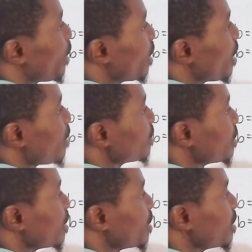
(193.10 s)
we can now
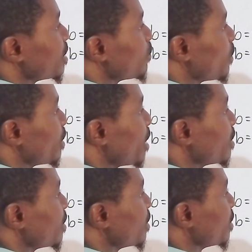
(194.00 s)
say this is what,
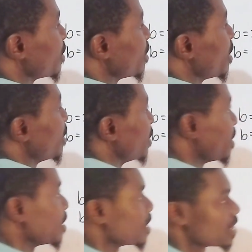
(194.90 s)
96
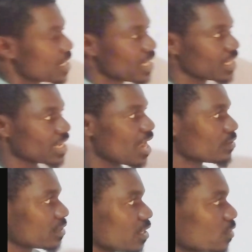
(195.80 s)
degree.
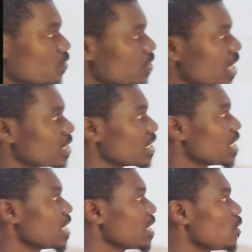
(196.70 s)
Now take note that
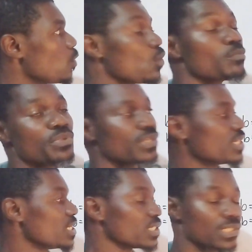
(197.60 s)

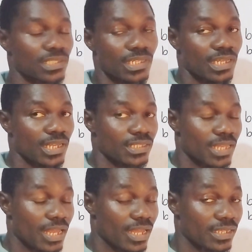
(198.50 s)
AOB is
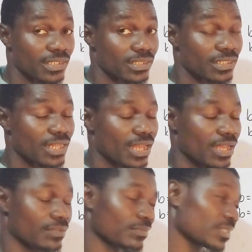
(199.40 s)

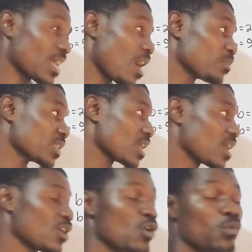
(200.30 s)
the diameter,
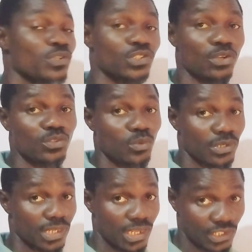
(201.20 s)
which is also
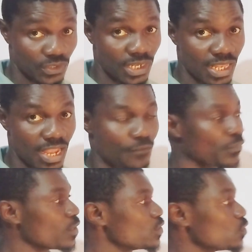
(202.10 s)
what, a straight line.
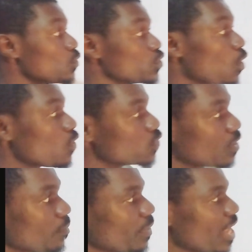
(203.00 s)
So which also
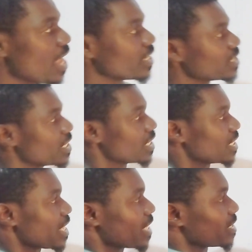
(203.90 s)
implies
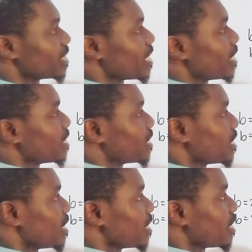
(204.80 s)
that
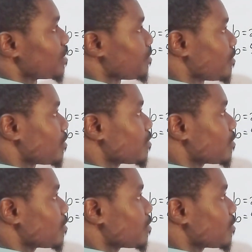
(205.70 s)
96